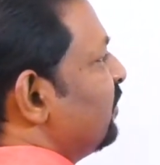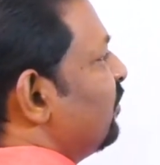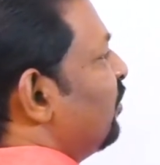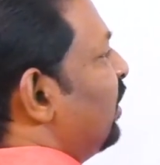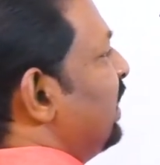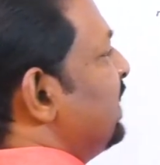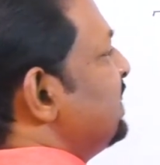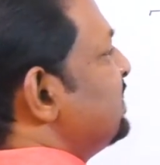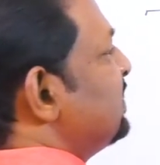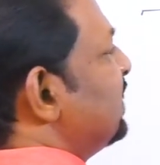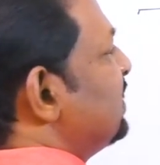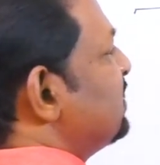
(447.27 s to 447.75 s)

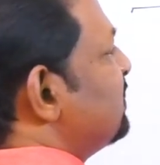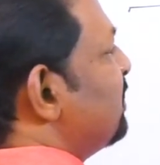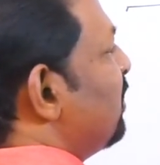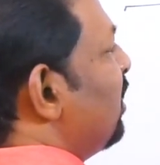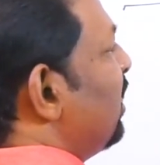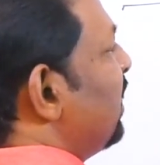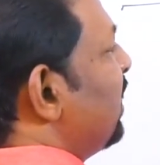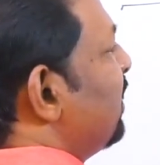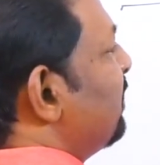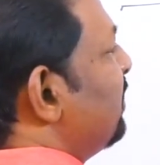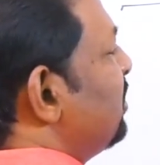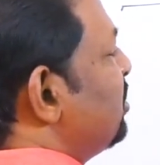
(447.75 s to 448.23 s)
What is that
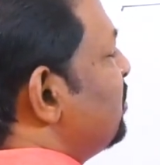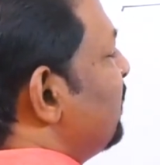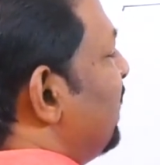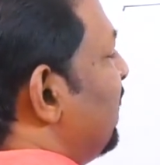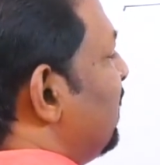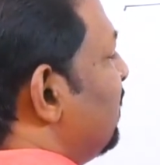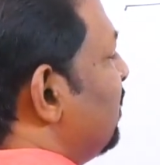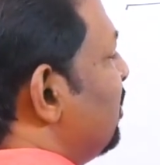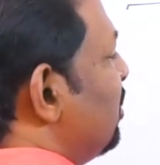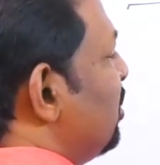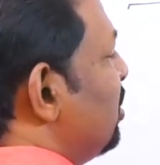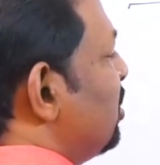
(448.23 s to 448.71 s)
smaller number?
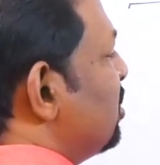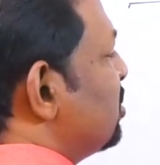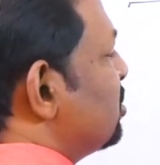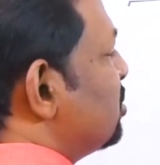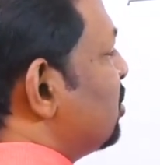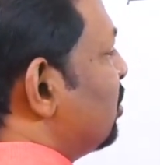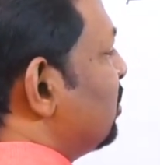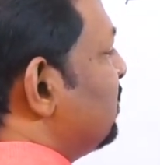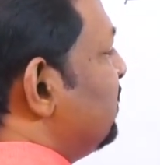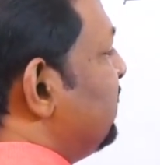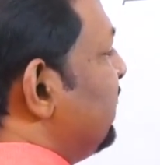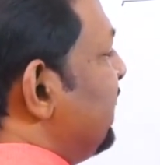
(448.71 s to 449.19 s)
12.
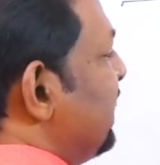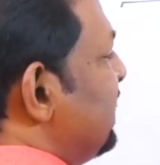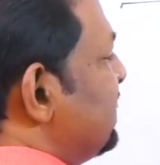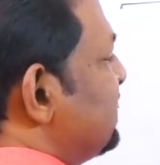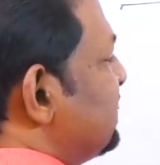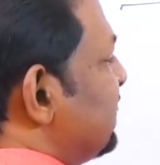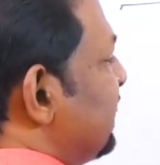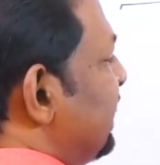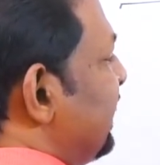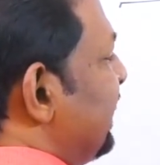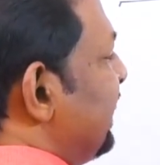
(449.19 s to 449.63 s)
So this